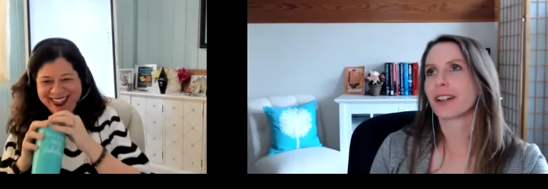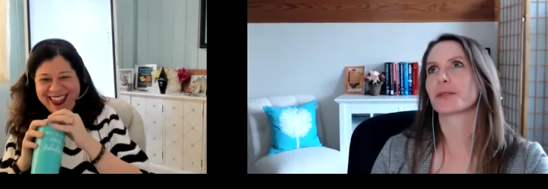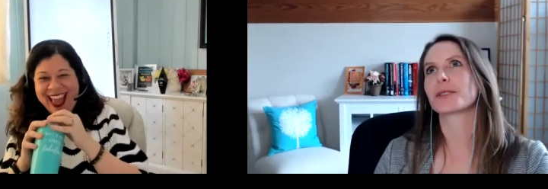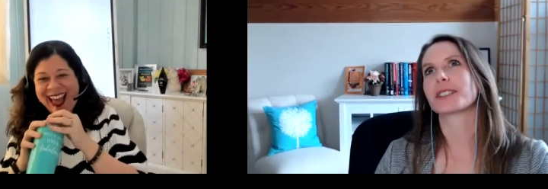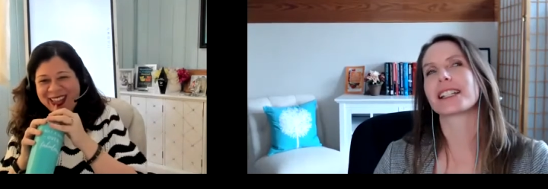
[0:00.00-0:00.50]

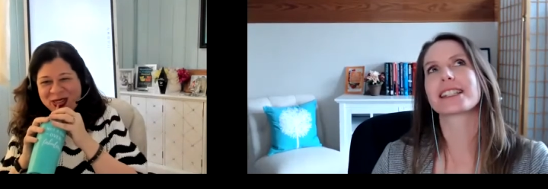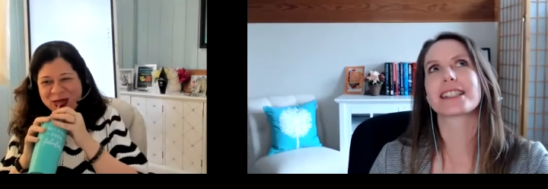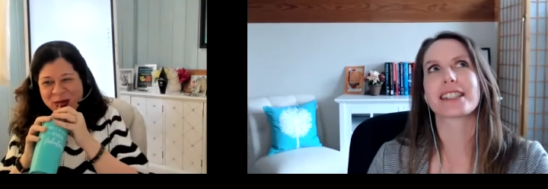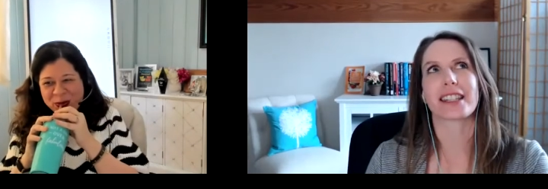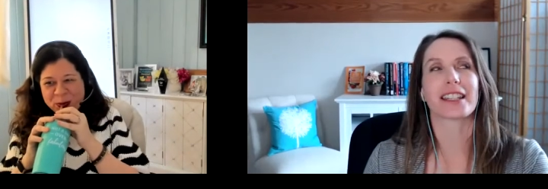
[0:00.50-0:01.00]
Speaker 1: yeah Ooh, let's
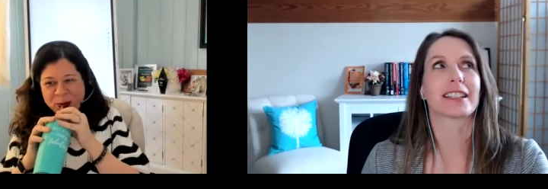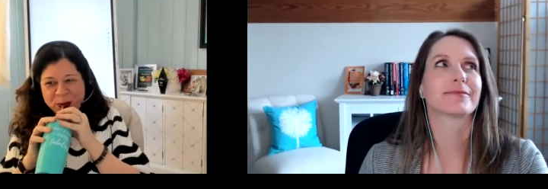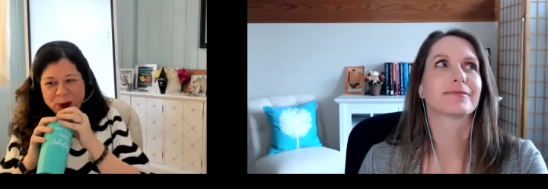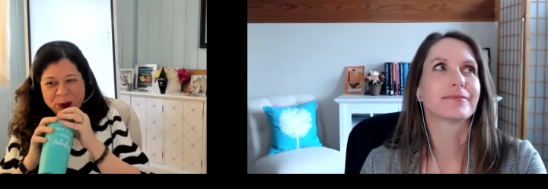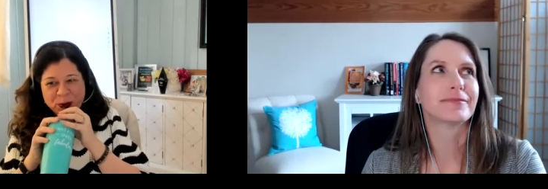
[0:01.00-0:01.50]
see
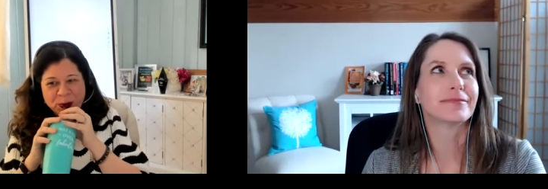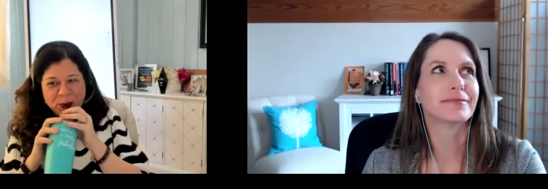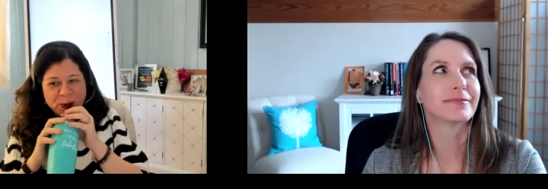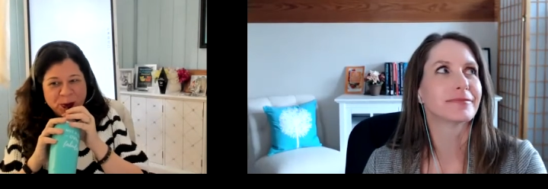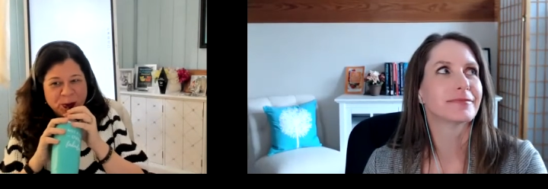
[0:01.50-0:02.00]

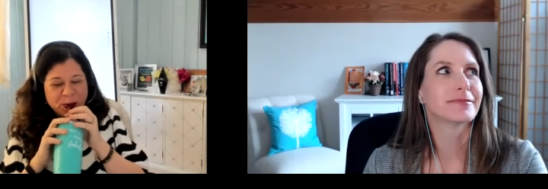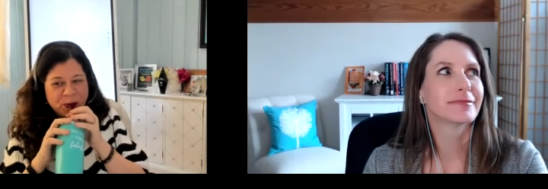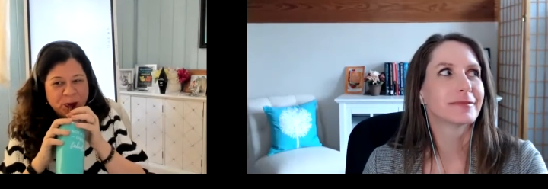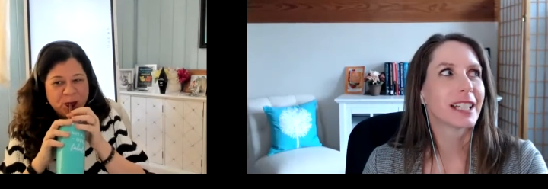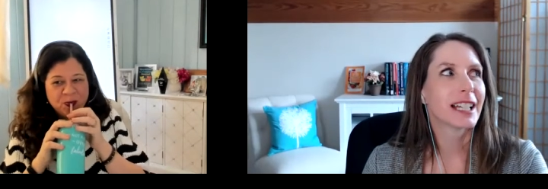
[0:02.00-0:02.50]
hmm
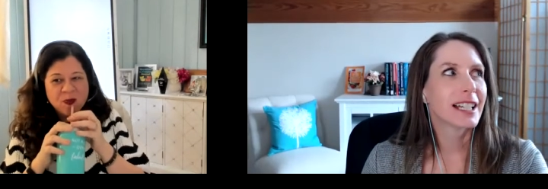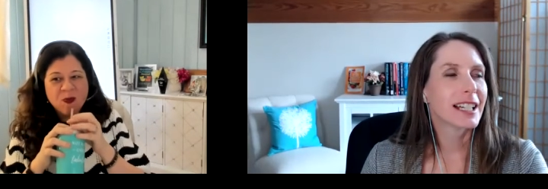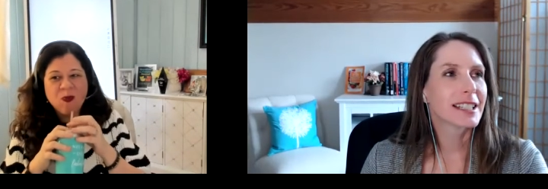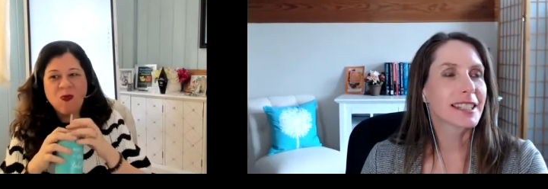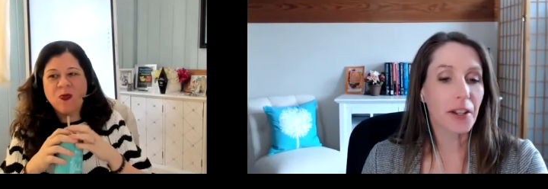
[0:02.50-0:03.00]

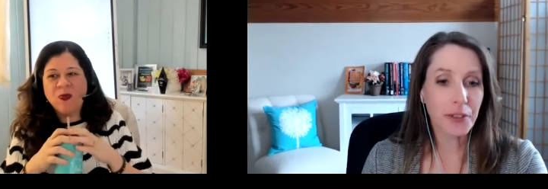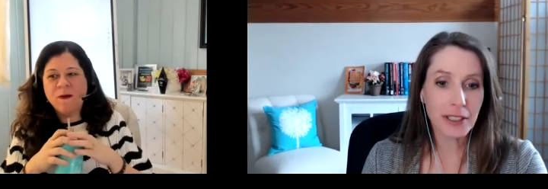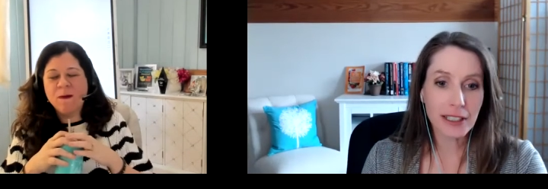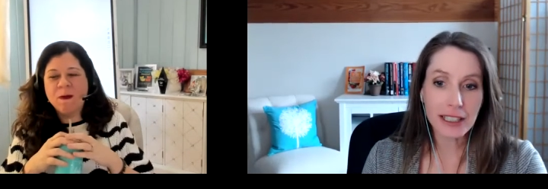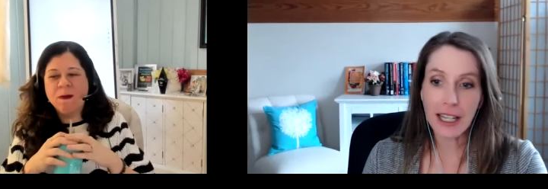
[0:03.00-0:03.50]

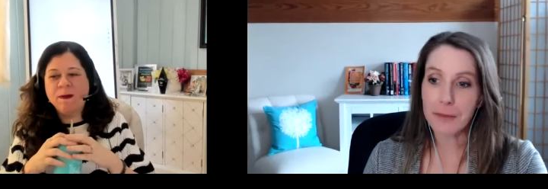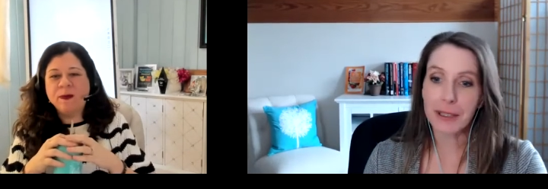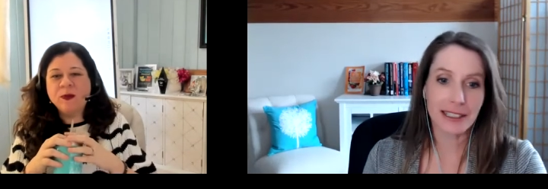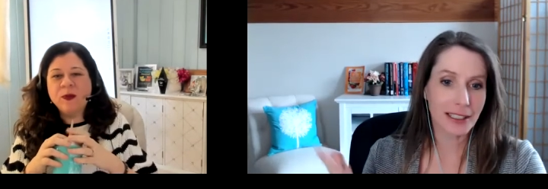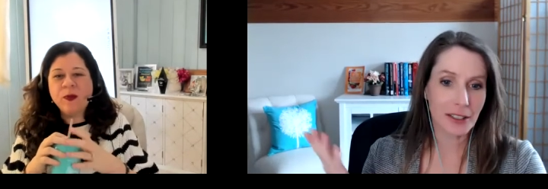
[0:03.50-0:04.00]
definitely i
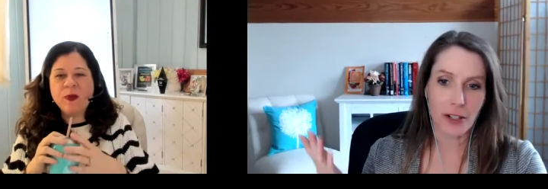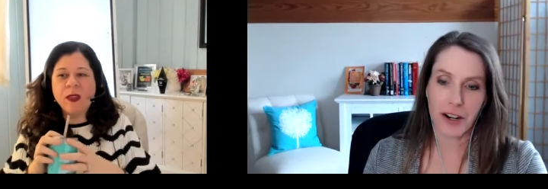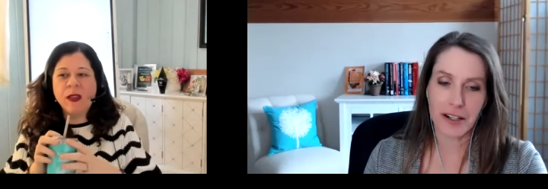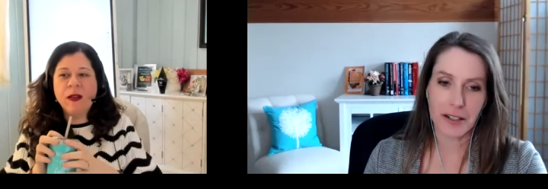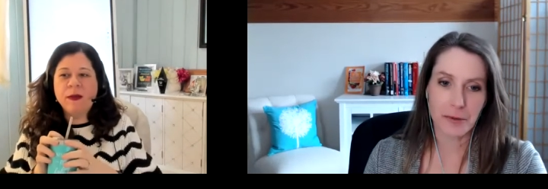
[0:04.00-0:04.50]
mean lynda
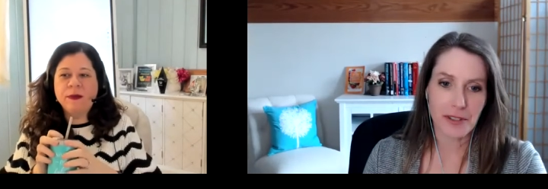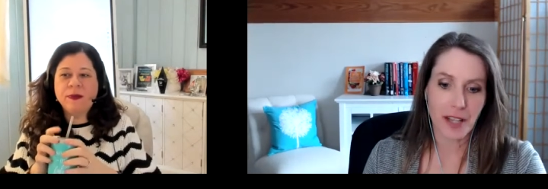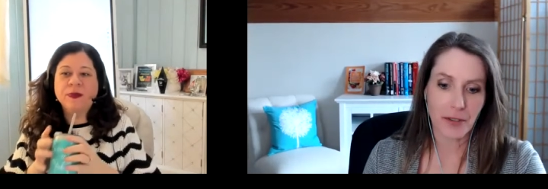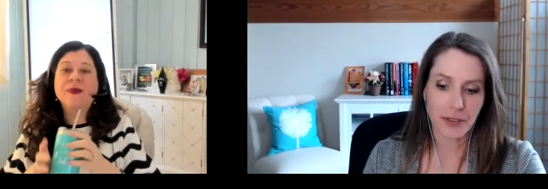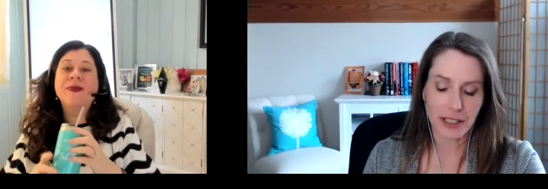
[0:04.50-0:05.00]
carter was
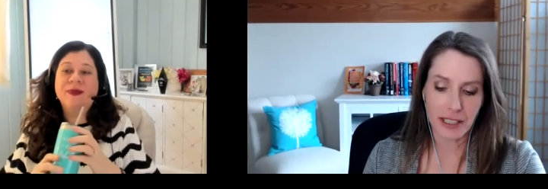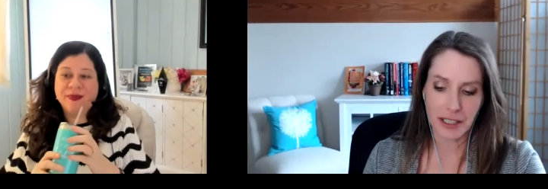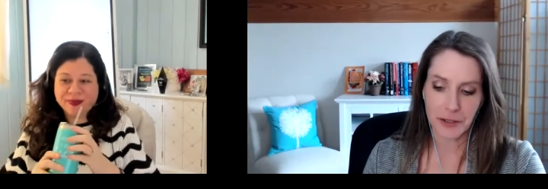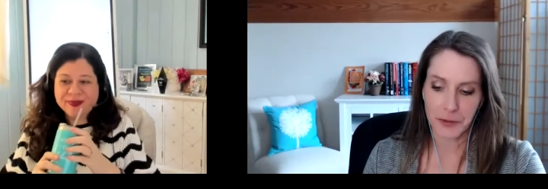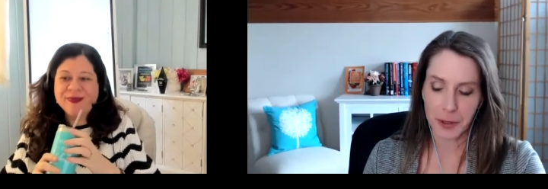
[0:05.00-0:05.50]
definitely an
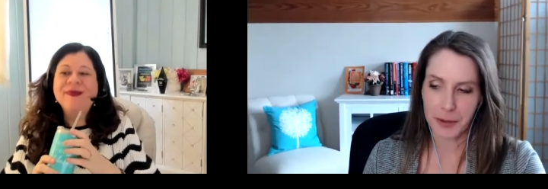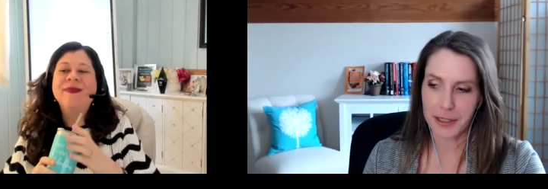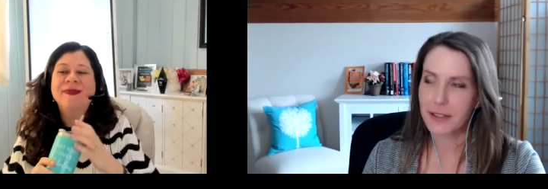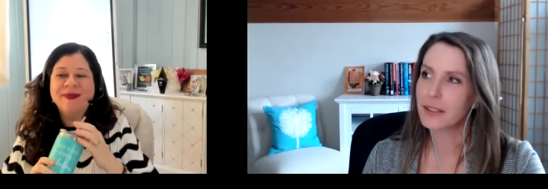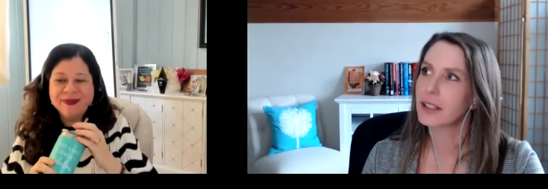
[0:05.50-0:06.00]

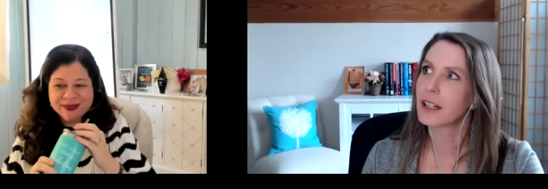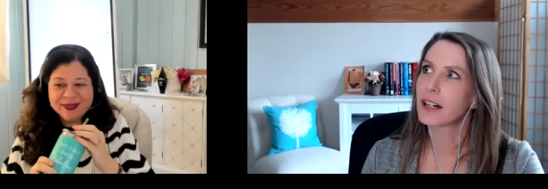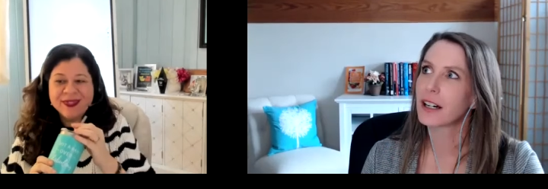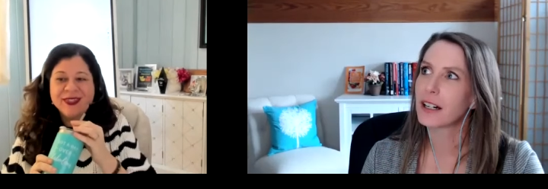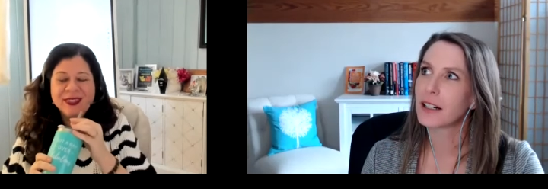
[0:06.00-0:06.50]
influence
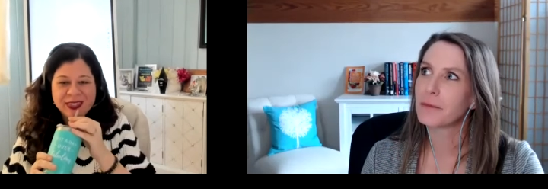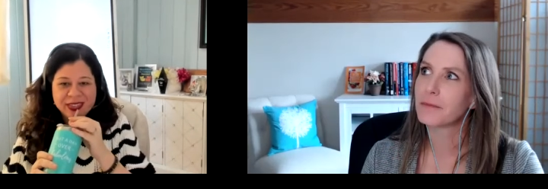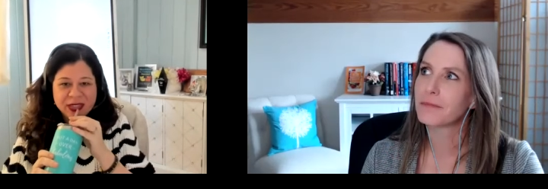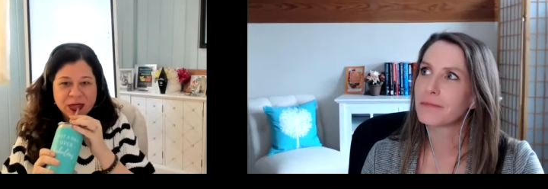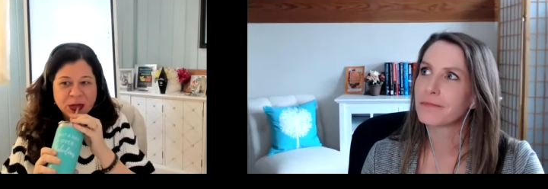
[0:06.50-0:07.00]

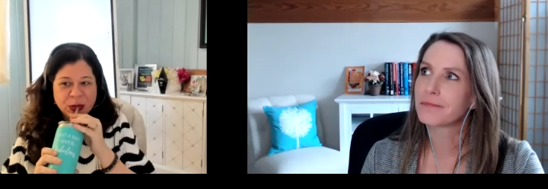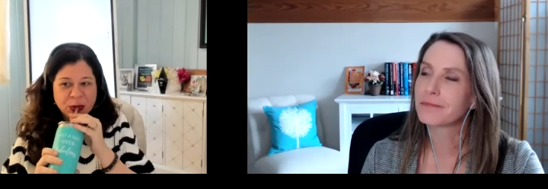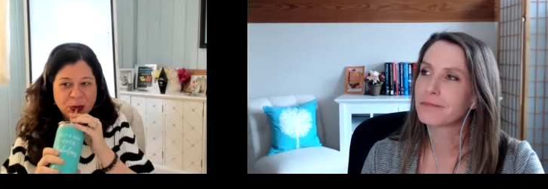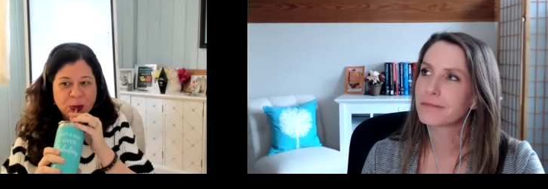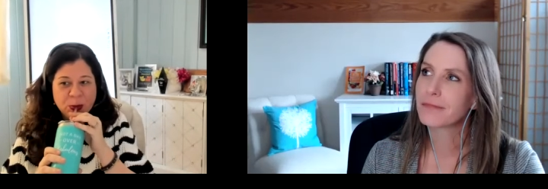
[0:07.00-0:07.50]
um
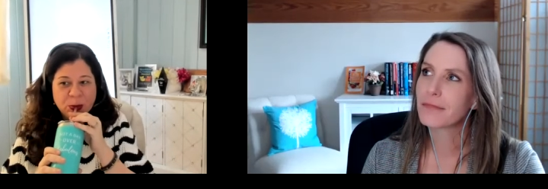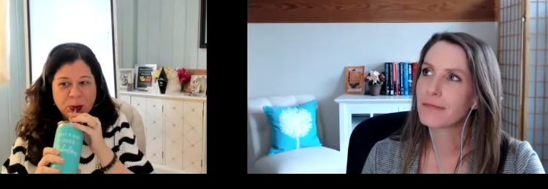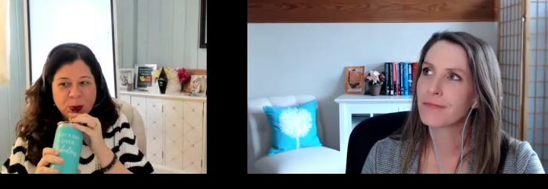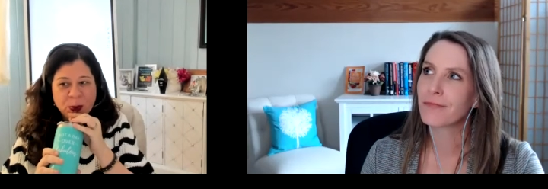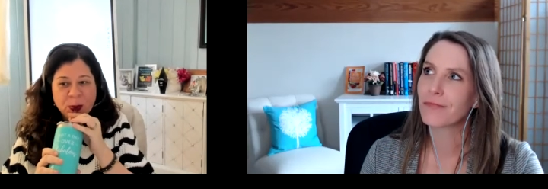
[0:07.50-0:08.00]

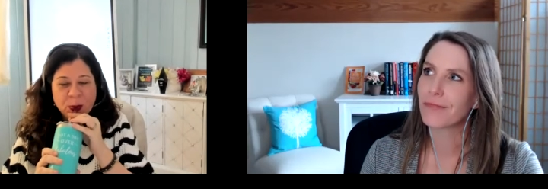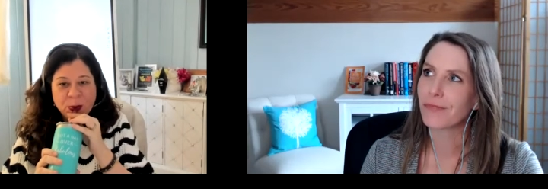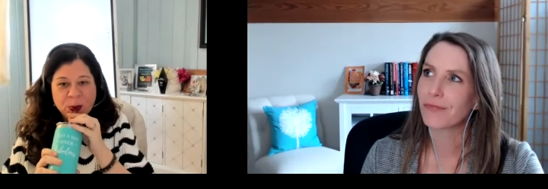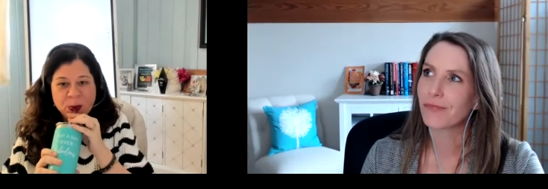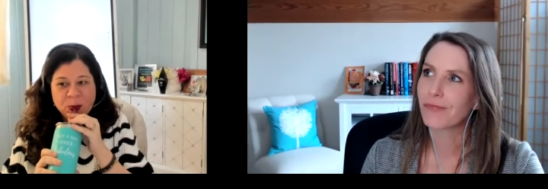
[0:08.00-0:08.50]

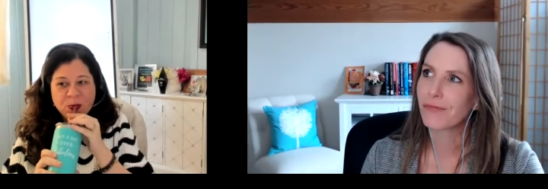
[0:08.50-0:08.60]
hmm